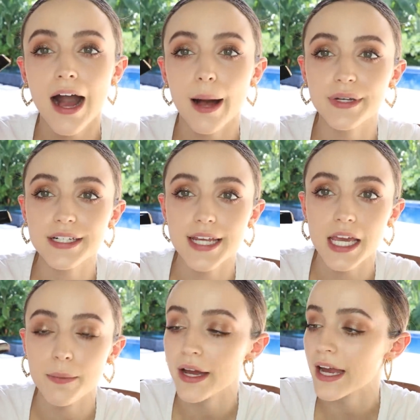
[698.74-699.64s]
I'm gonna
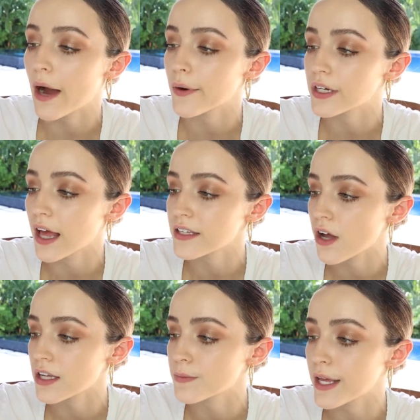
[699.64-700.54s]
take my Hourglass
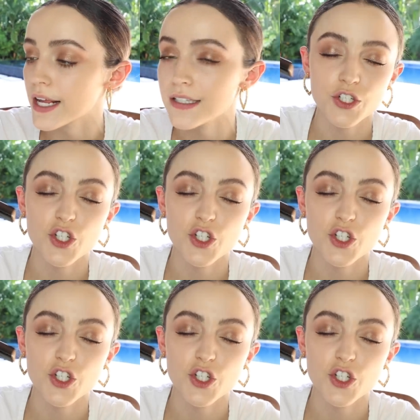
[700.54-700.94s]
Cosmetics